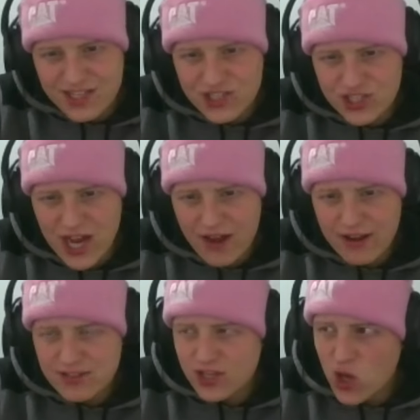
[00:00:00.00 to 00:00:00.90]
Shout
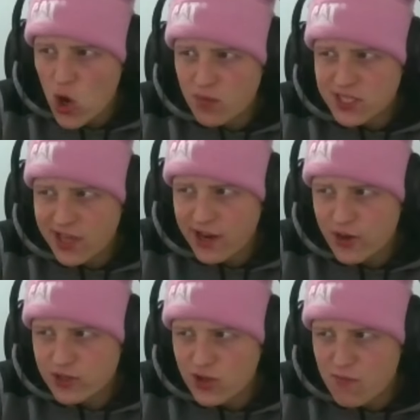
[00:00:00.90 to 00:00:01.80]
out to the homies that I
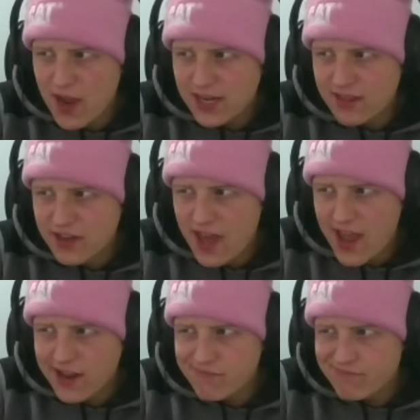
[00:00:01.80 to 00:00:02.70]
hooked up back in the day.